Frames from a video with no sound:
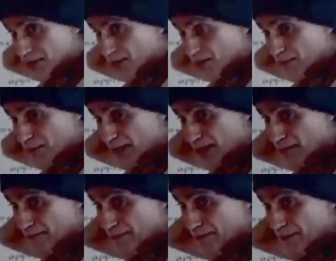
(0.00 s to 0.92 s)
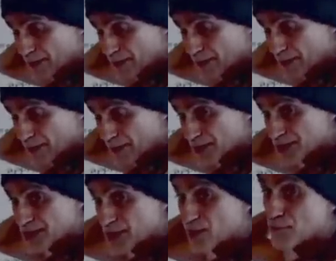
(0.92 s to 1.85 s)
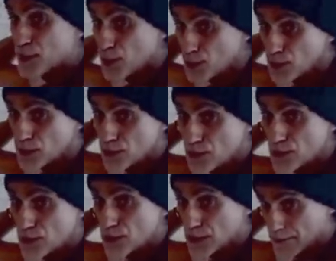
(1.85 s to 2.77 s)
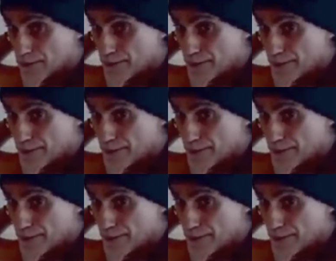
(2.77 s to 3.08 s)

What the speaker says: the cerebellum, the cerebellum.